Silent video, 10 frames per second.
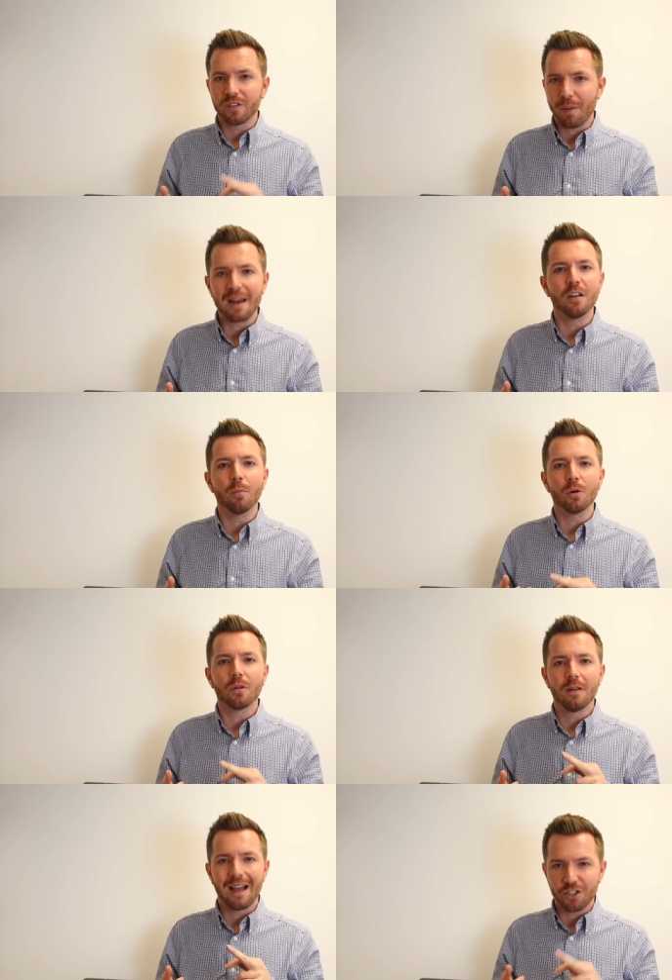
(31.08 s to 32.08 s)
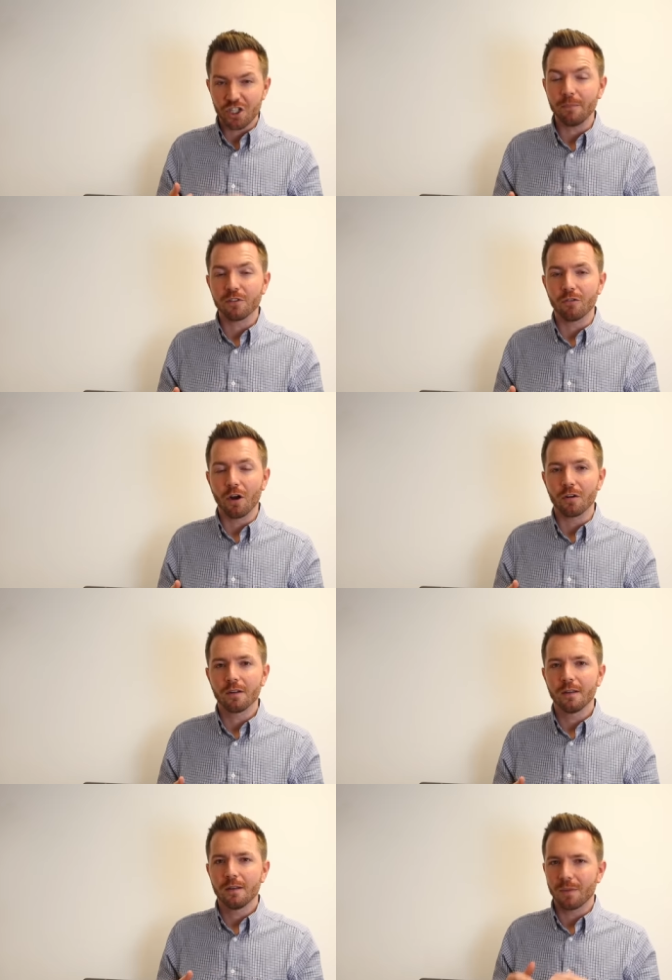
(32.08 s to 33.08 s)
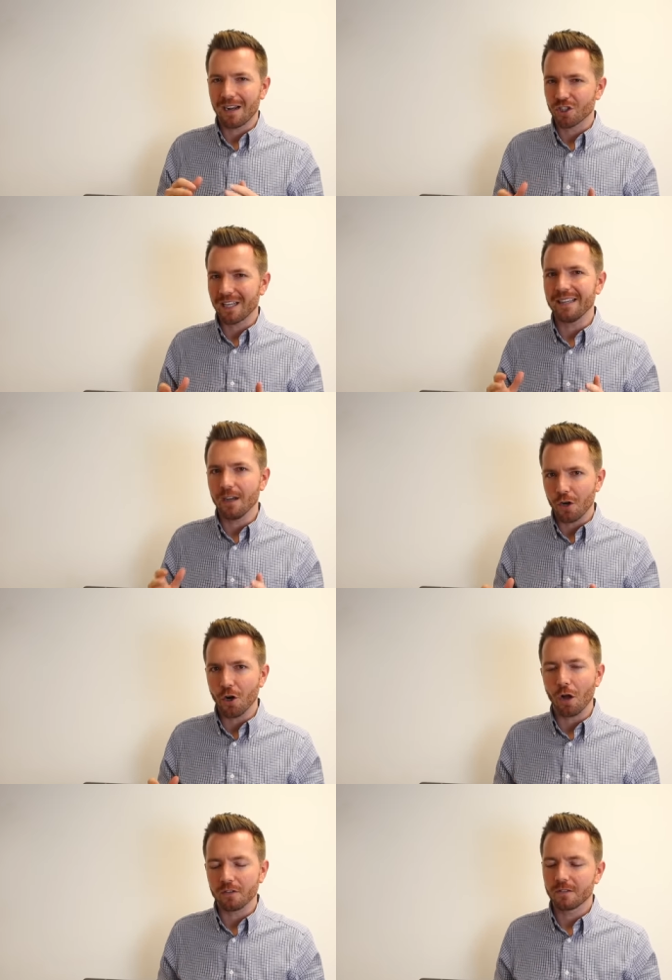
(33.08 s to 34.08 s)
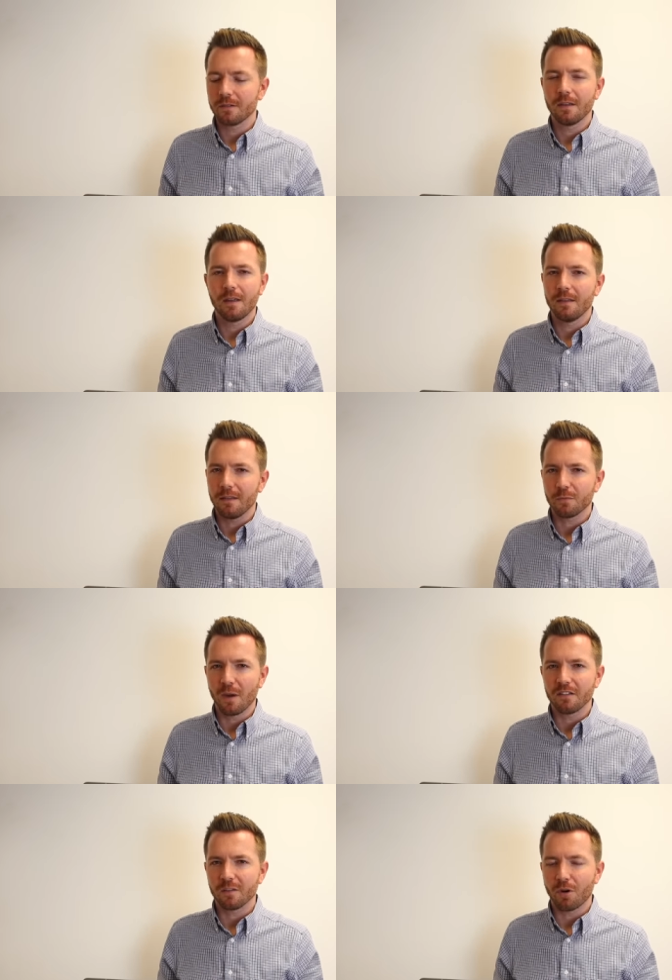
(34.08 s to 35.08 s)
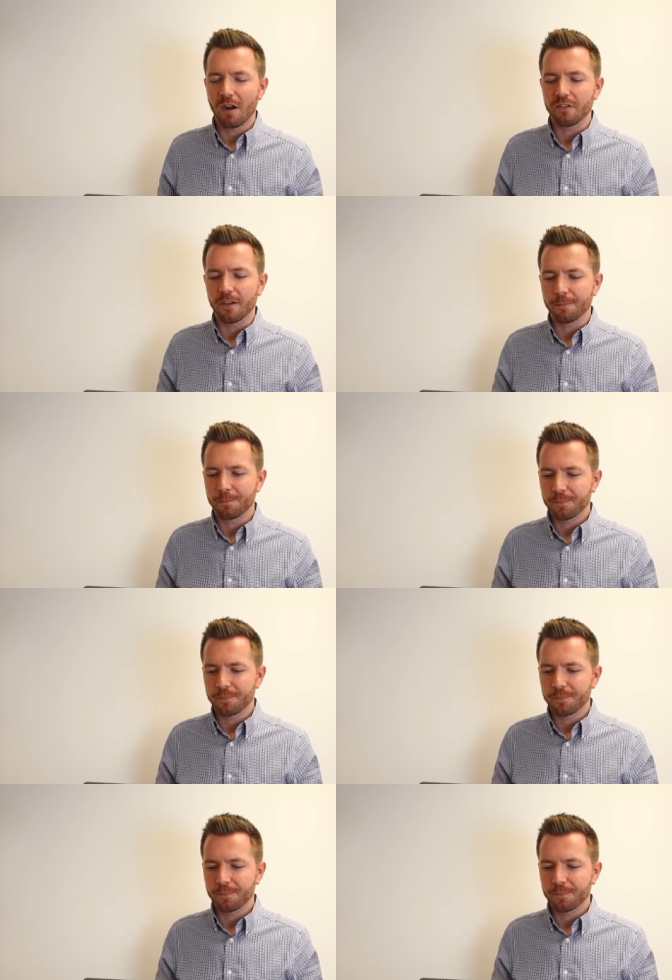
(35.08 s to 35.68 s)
dependable, and cheap to run, but actually are not. This might surprise you.